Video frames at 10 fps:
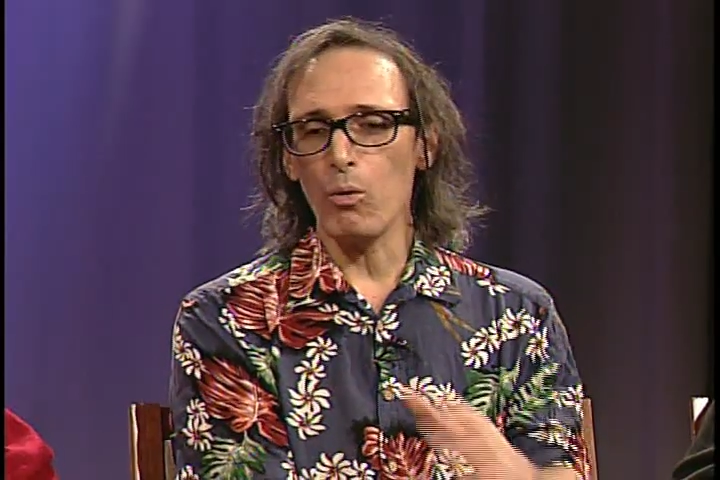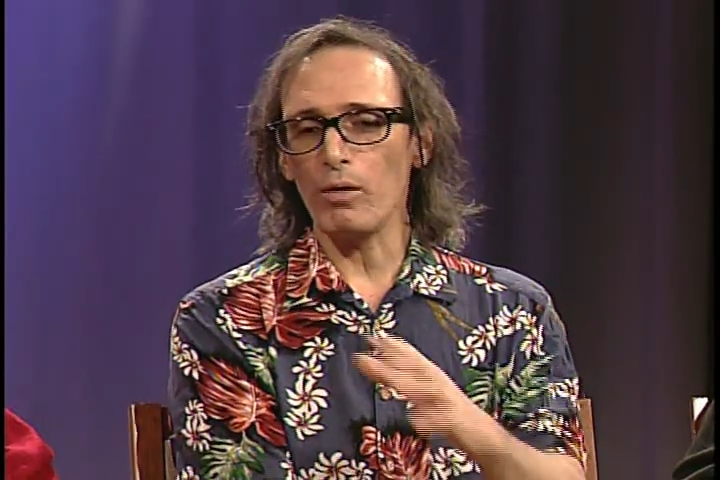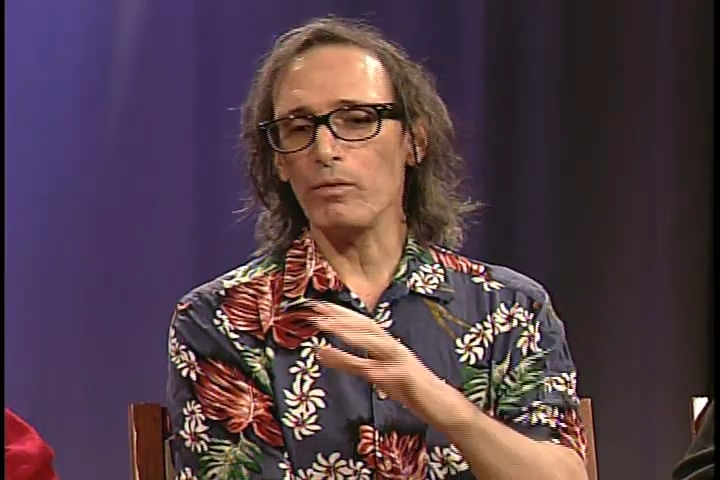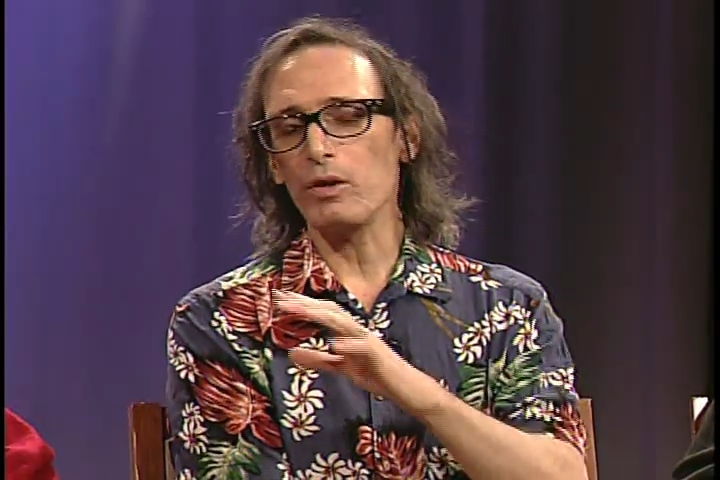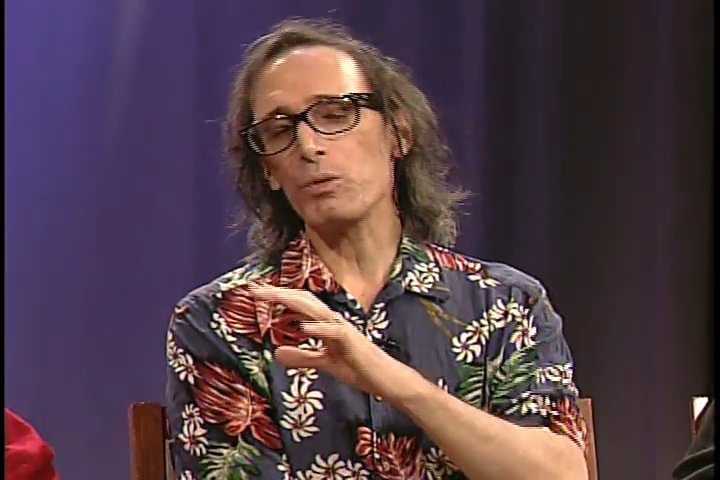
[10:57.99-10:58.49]

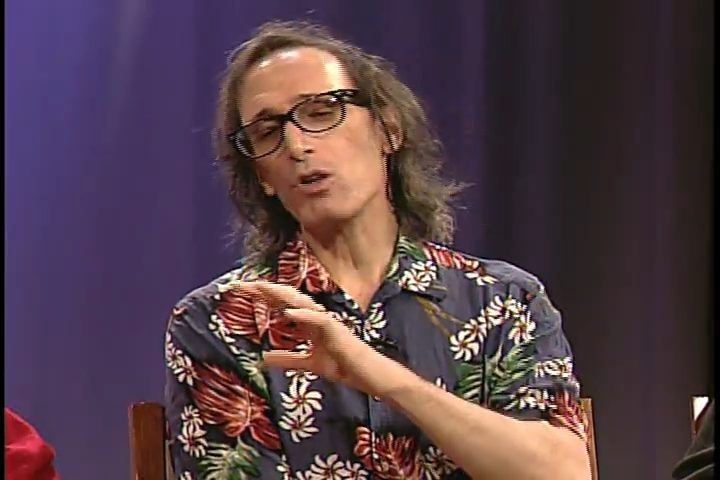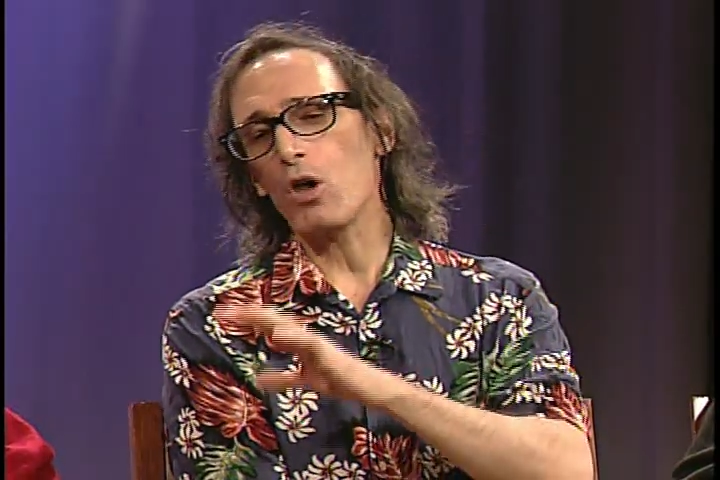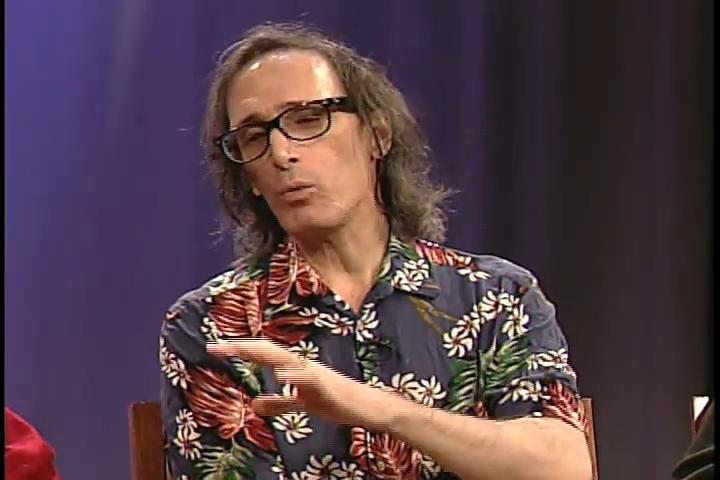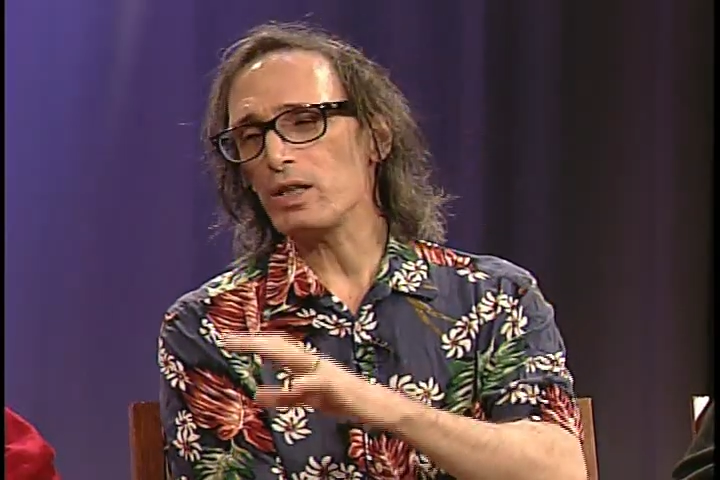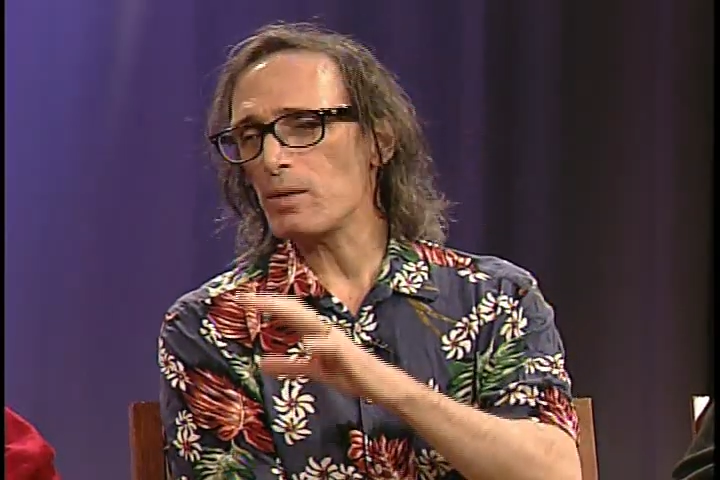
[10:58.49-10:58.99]
well, there was
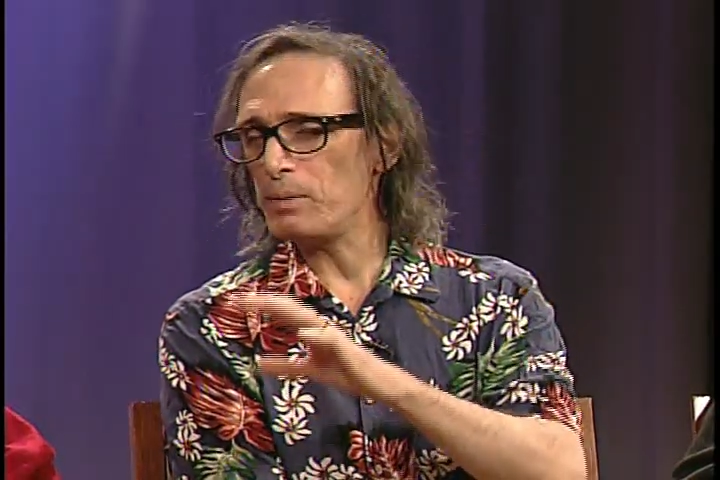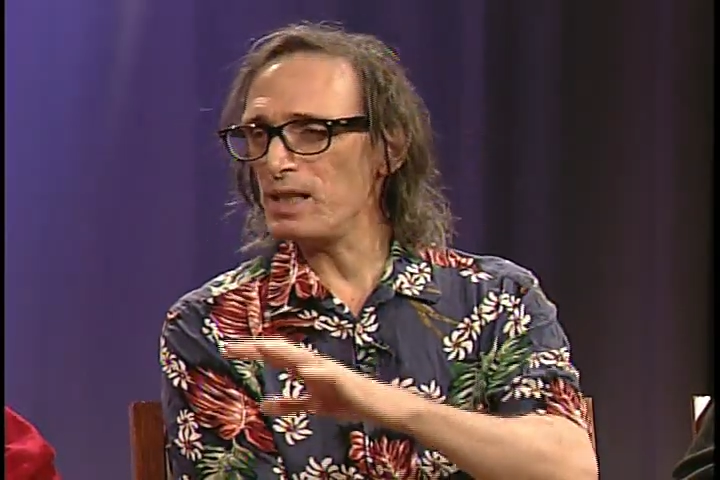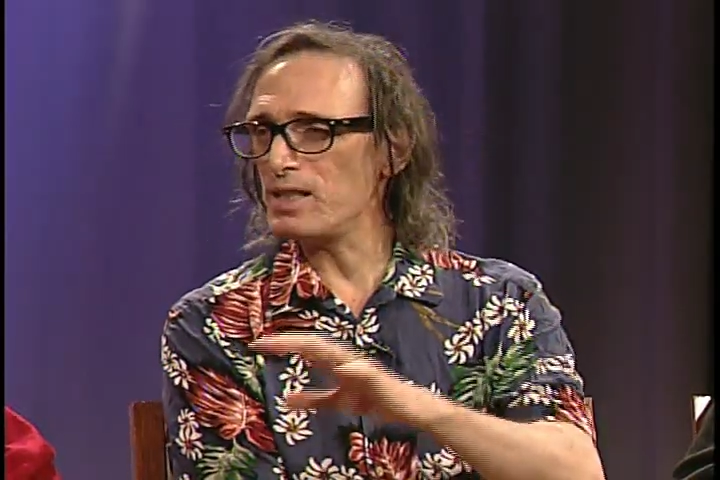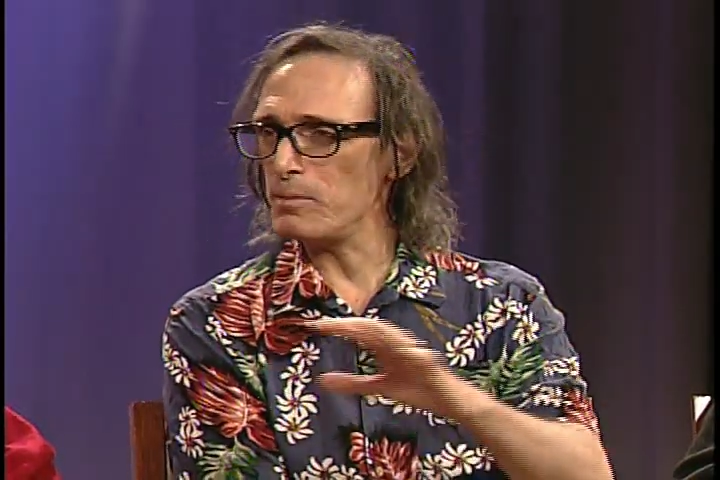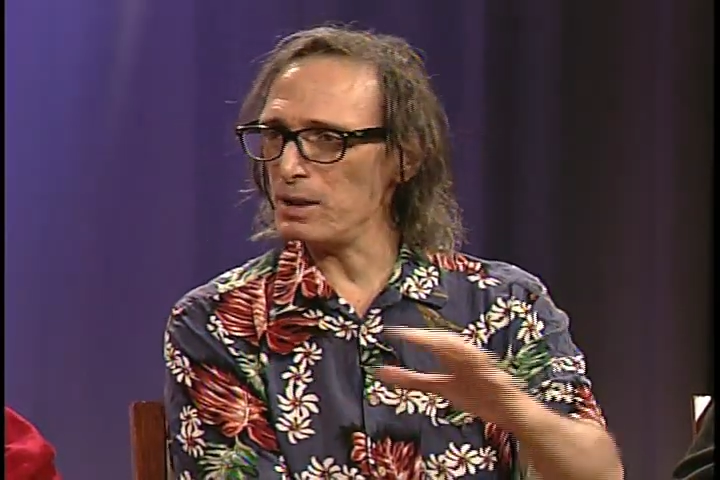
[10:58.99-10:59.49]
always the
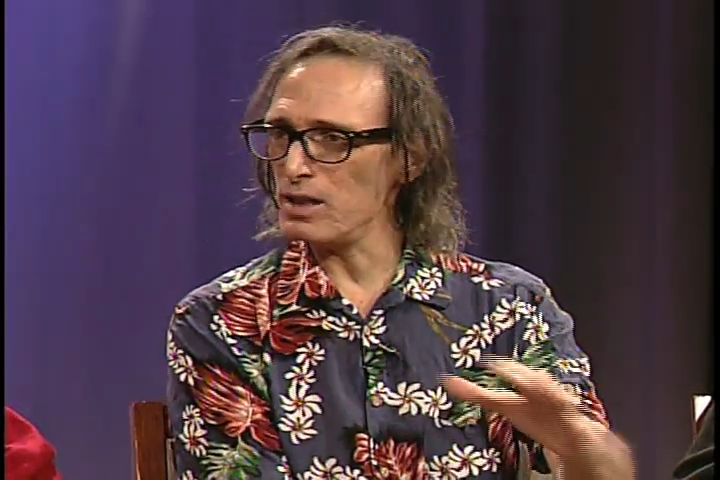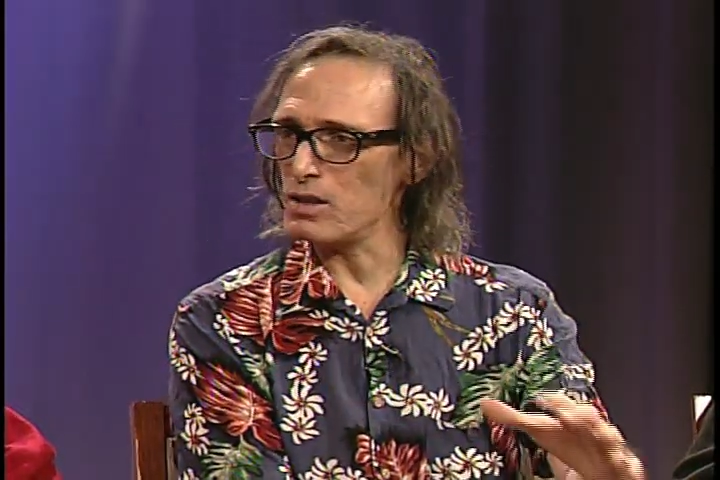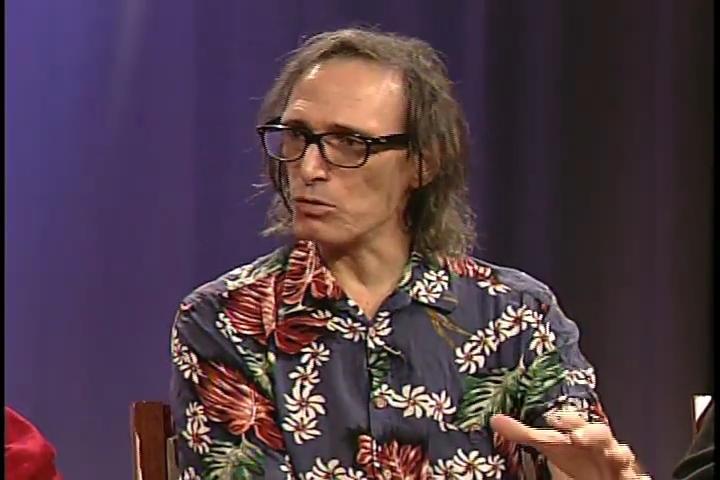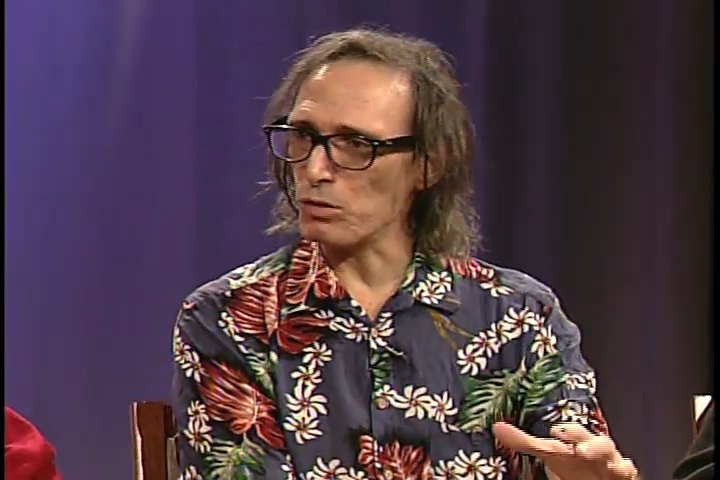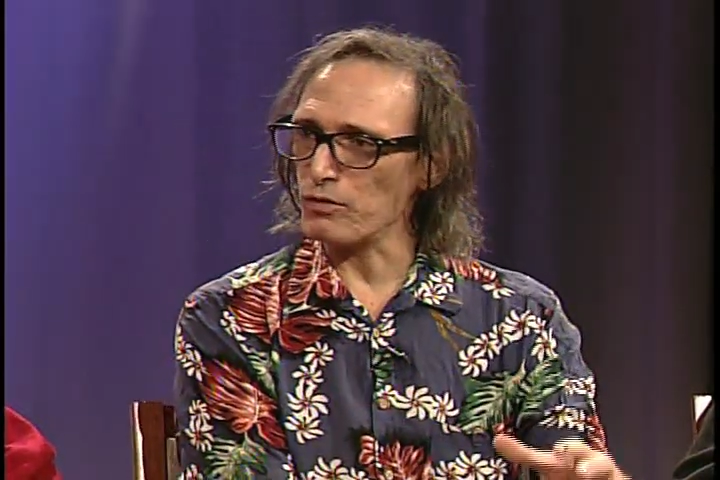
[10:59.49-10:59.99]

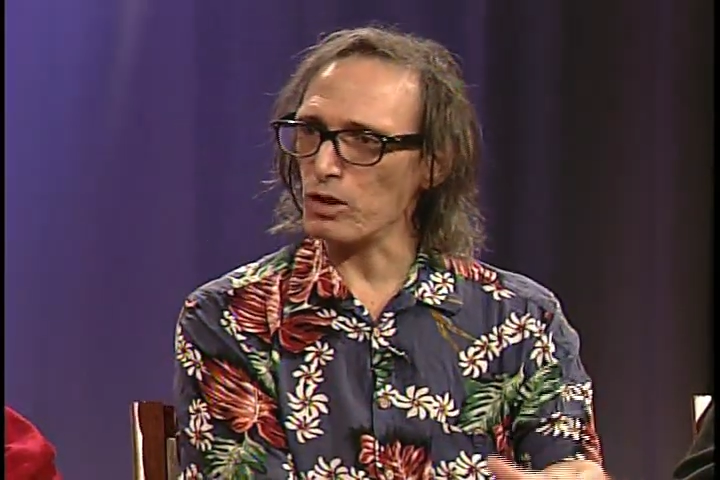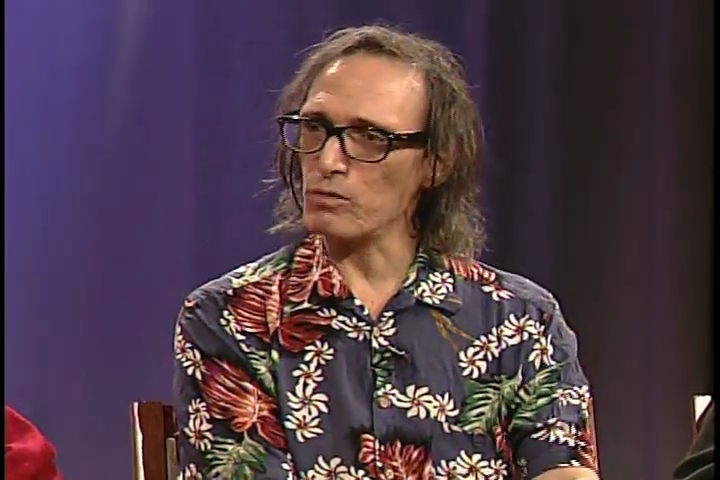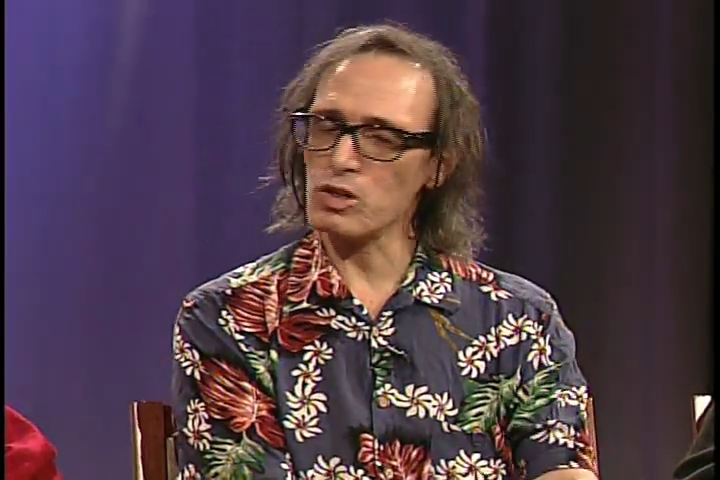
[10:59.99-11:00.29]
PCBs in the river.